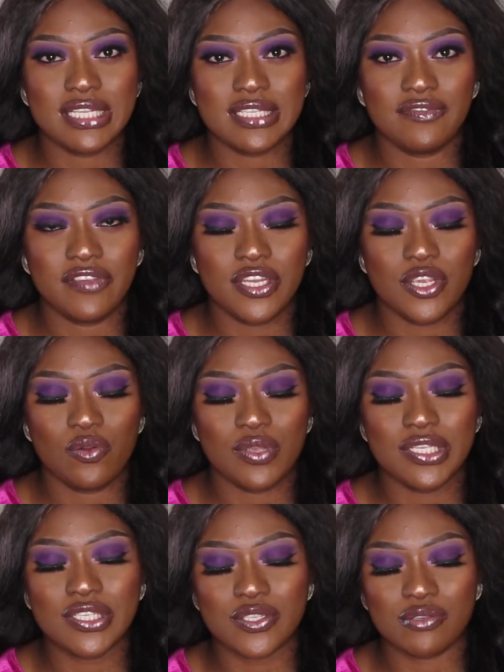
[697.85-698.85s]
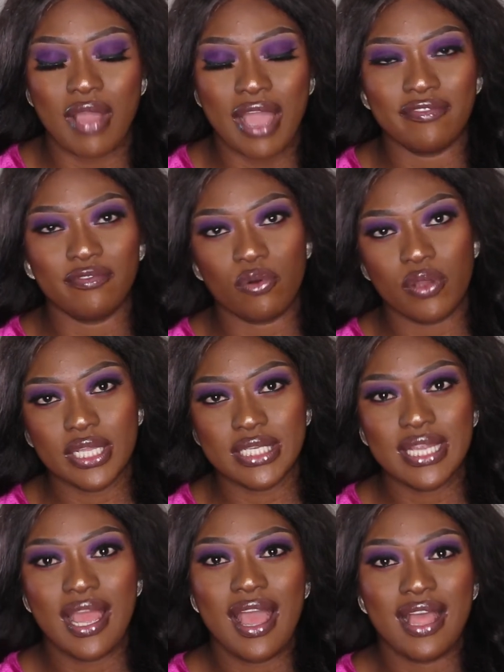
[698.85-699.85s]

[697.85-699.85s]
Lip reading: this video is to avoid